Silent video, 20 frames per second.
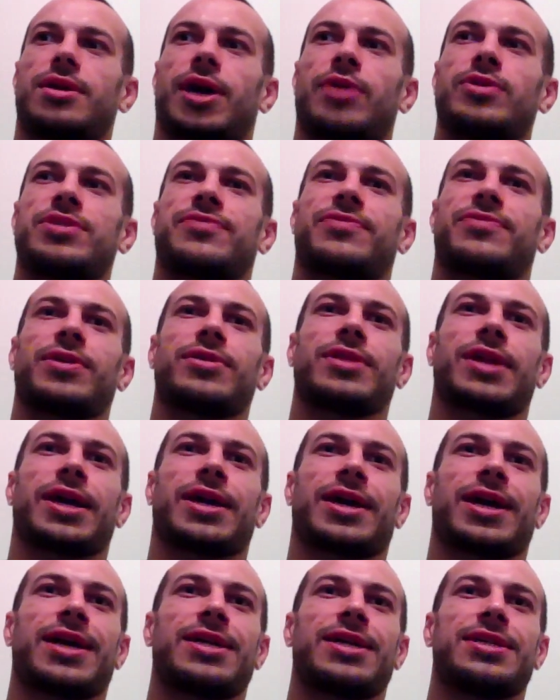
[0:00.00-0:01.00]
I always felt
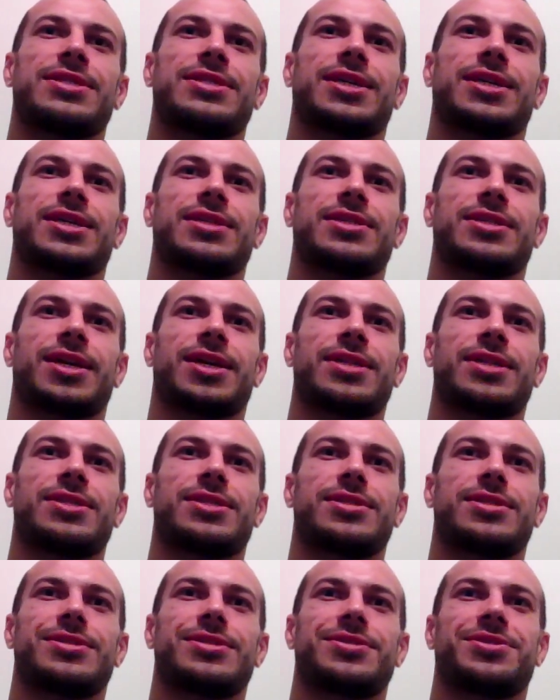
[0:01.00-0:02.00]
like I had a second
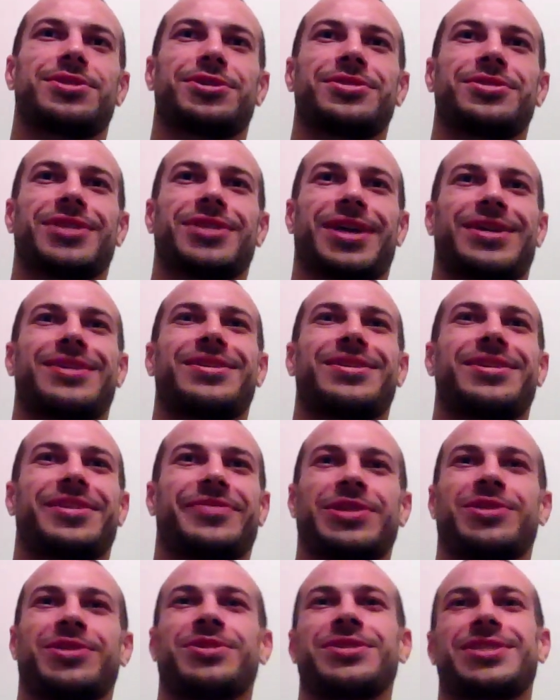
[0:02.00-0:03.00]
chance. Like
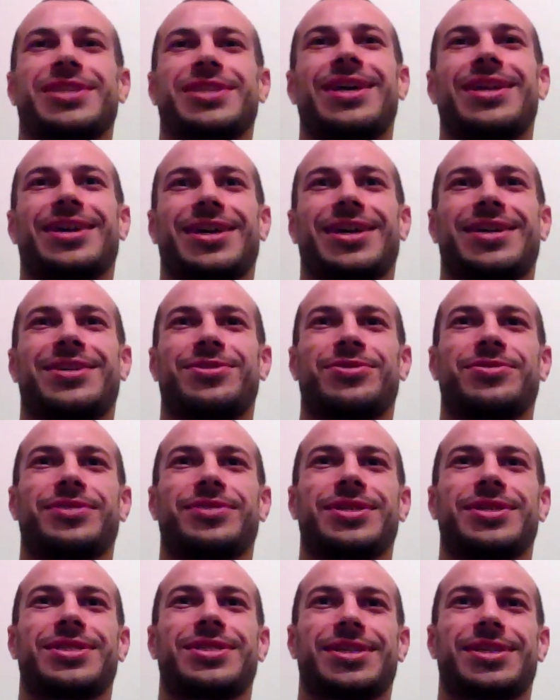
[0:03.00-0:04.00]
if I lost that, I could
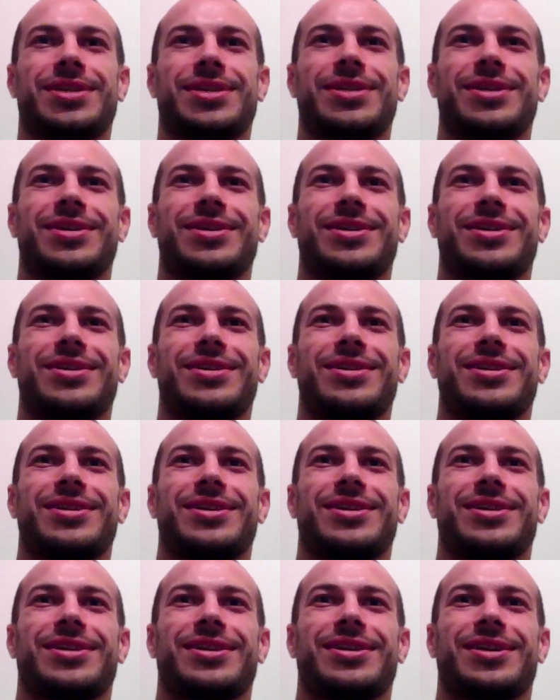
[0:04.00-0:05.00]
always
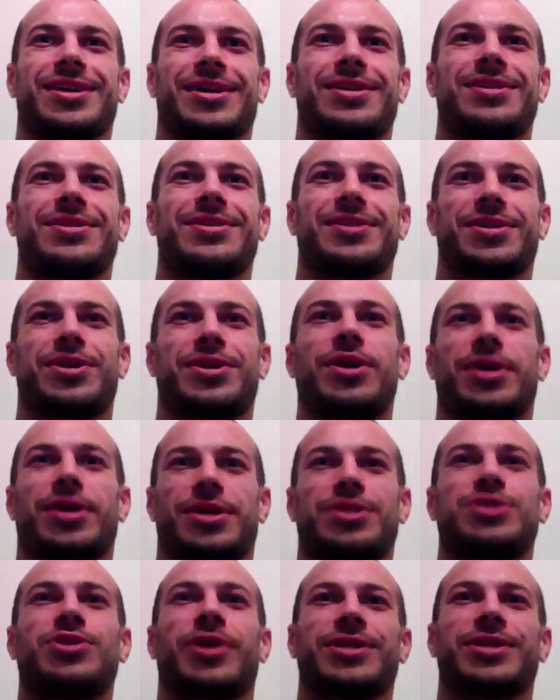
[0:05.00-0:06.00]

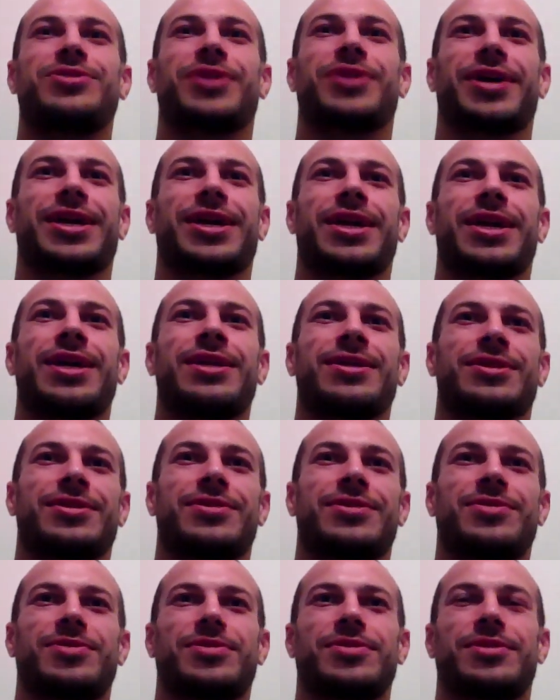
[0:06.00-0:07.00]
try again,
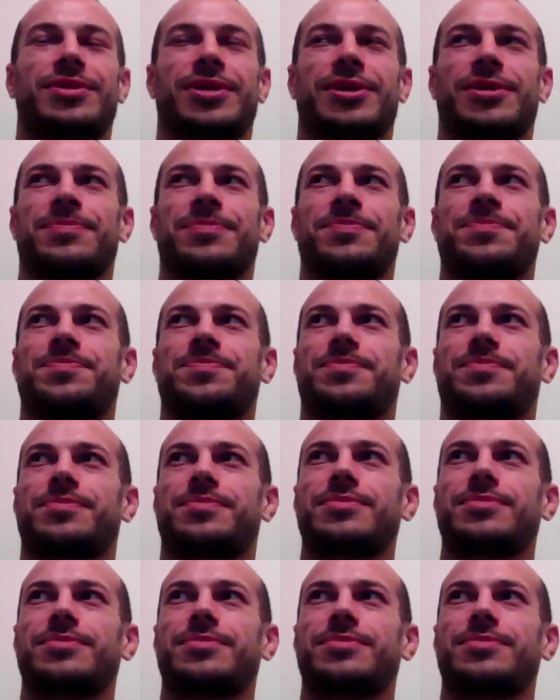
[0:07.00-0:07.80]
and